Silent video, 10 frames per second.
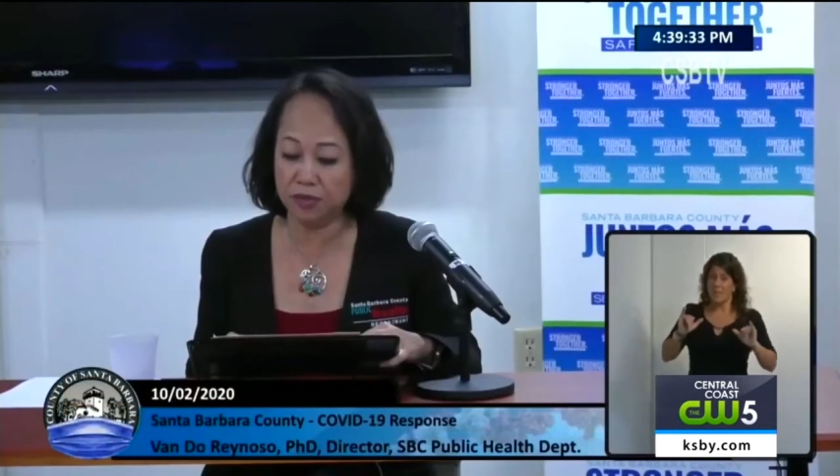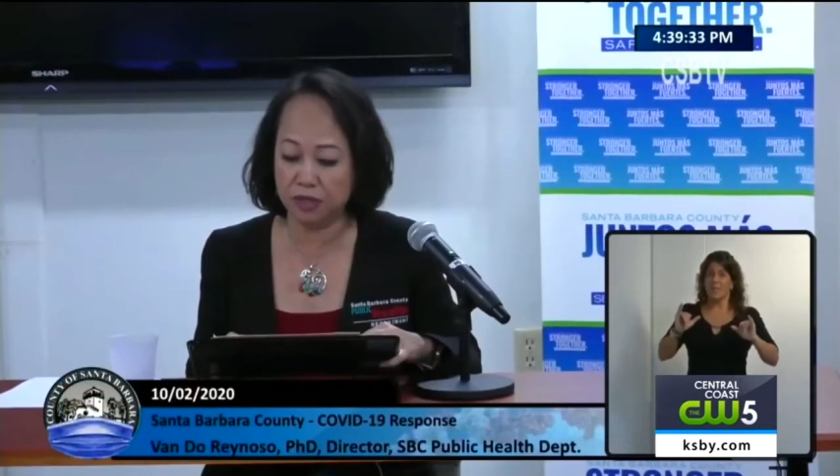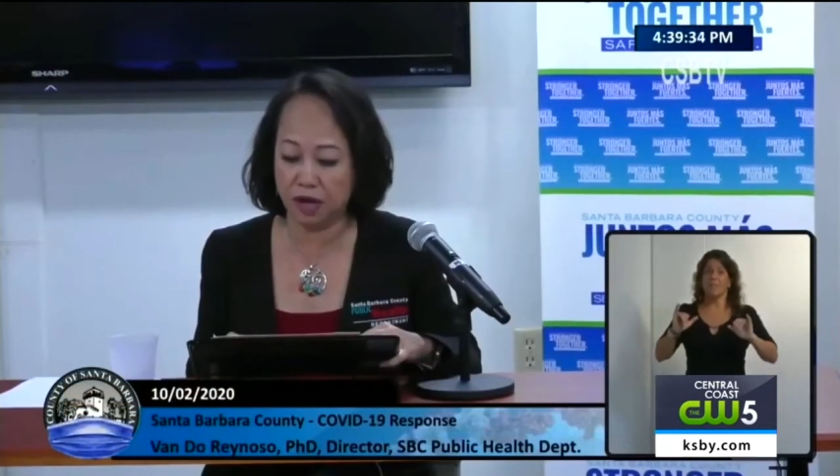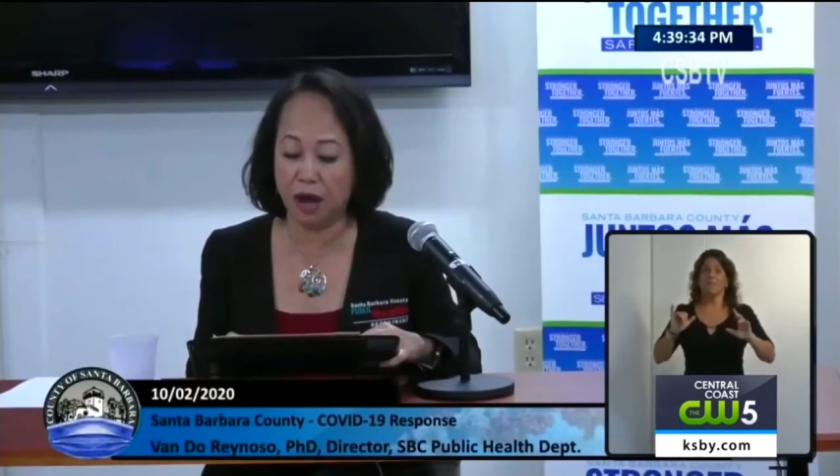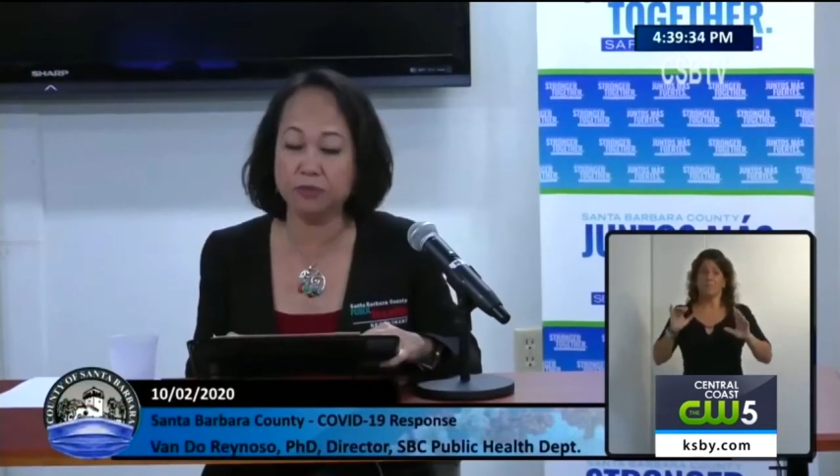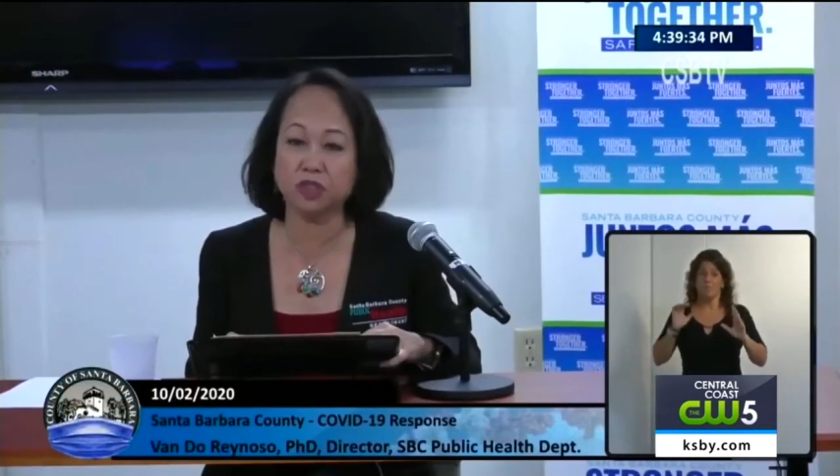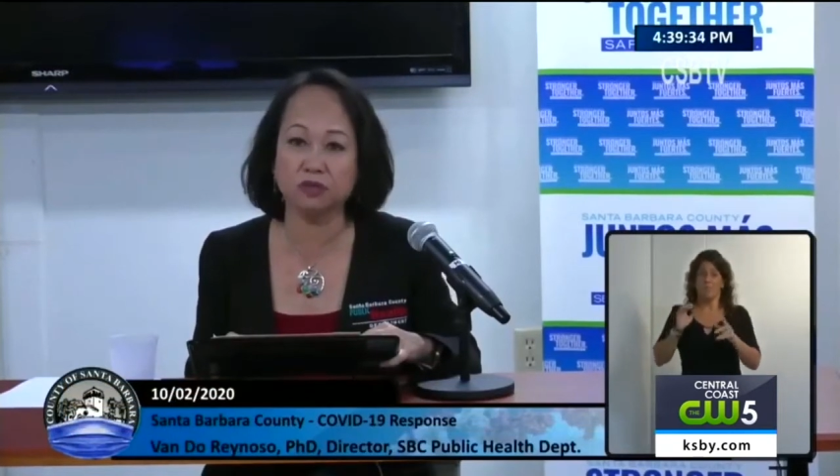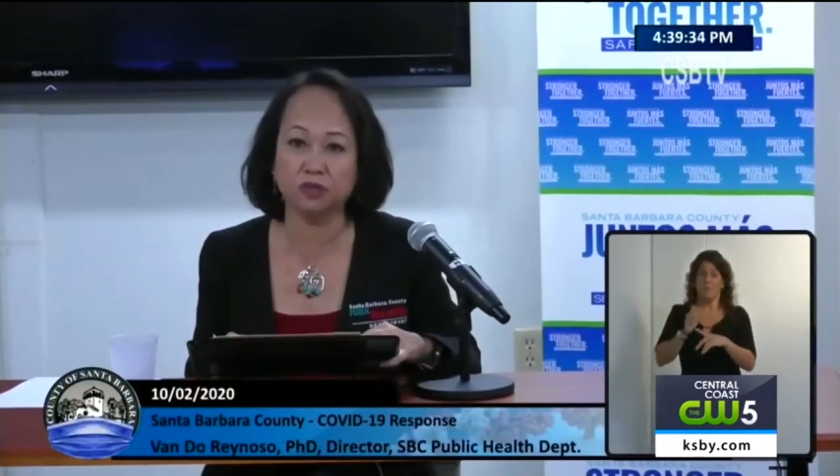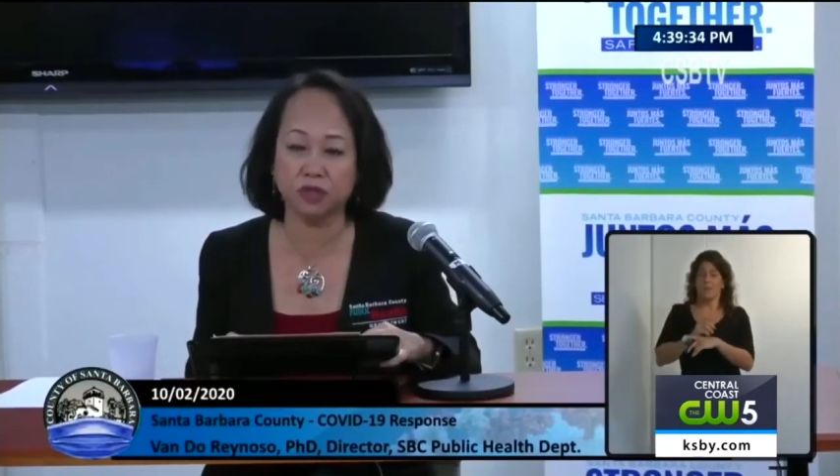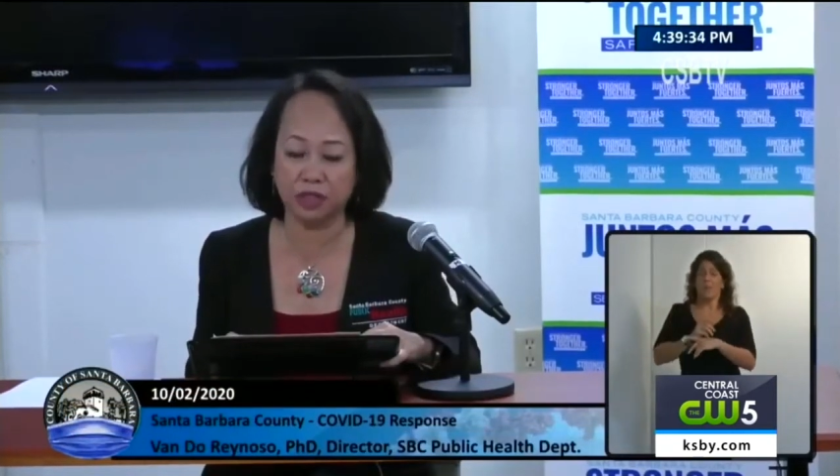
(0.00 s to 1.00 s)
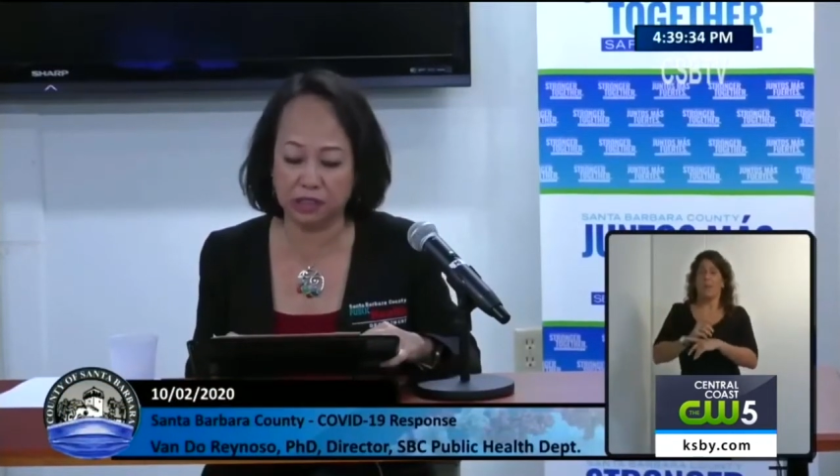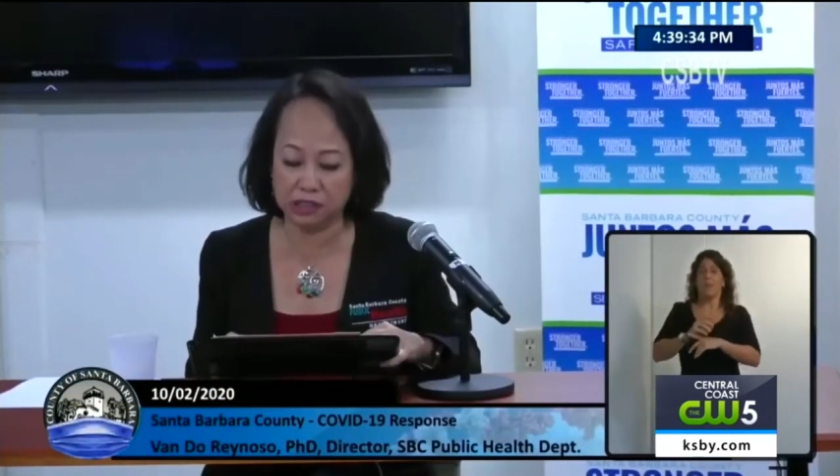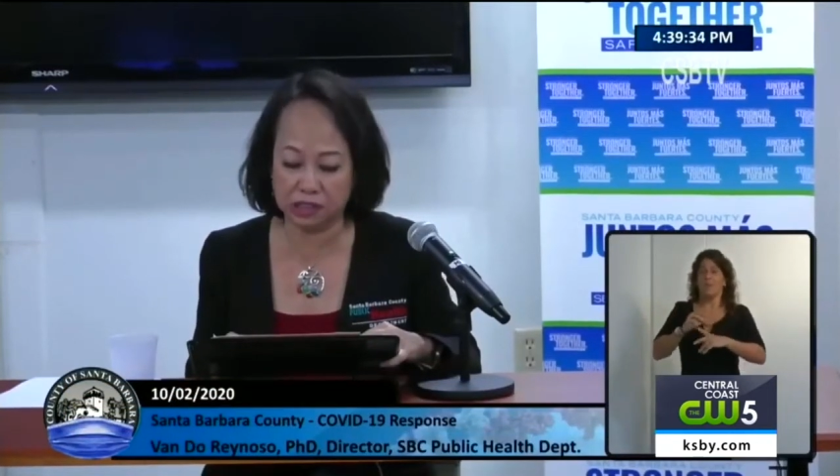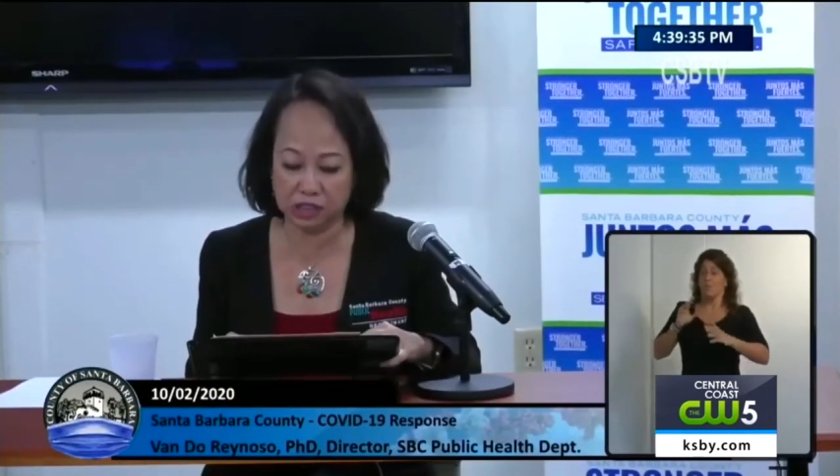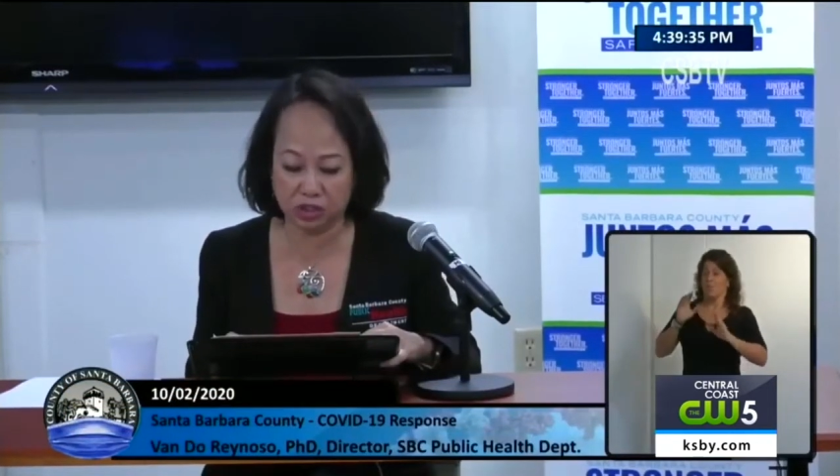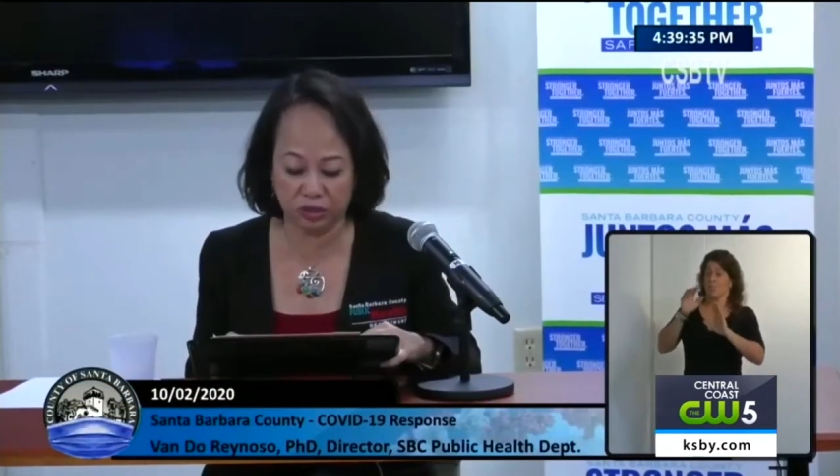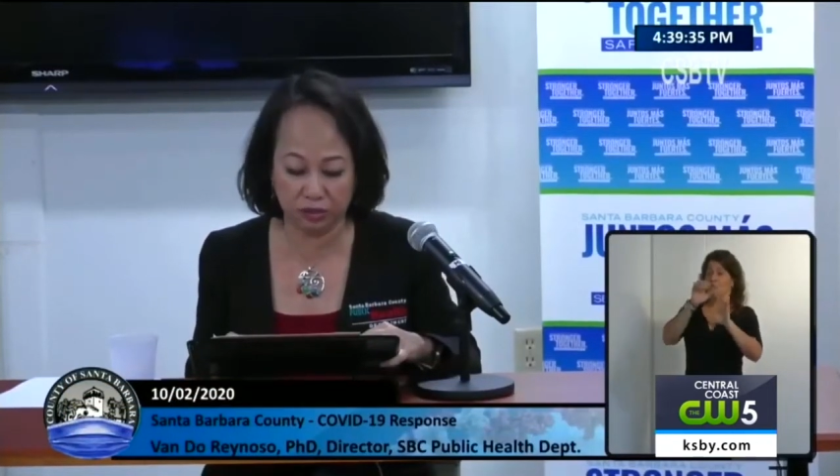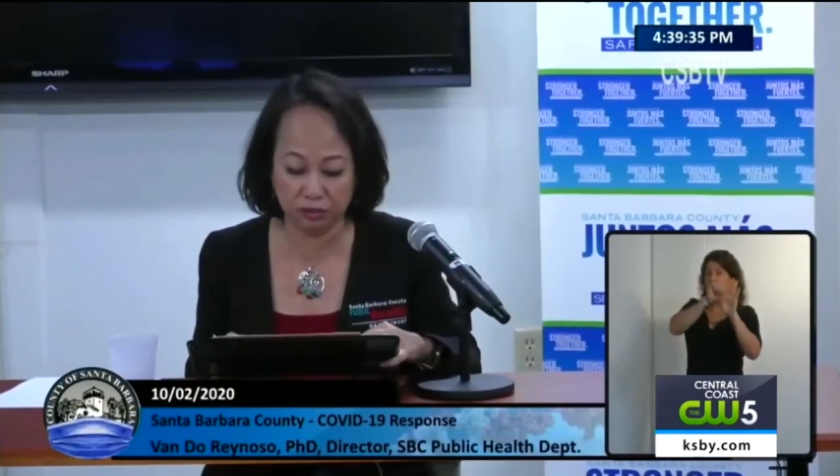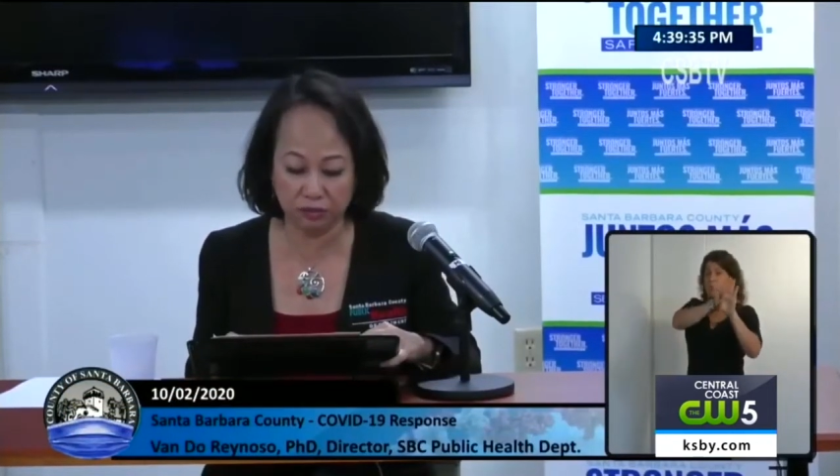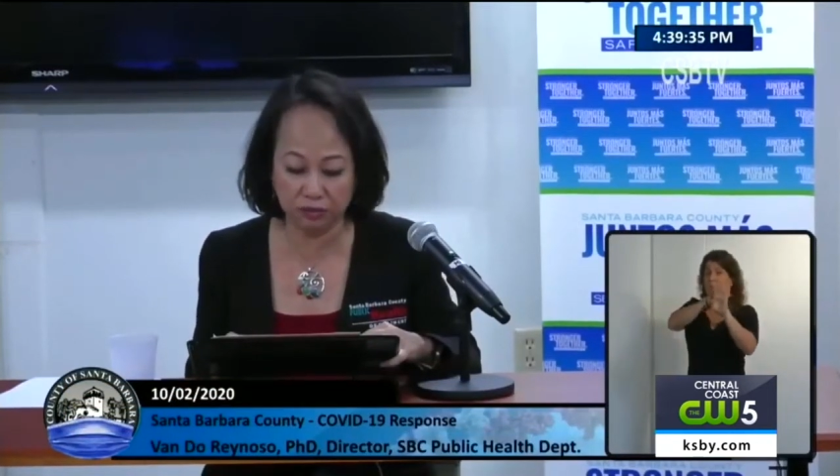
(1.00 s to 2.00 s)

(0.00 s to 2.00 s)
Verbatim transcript: be an option for kids this year.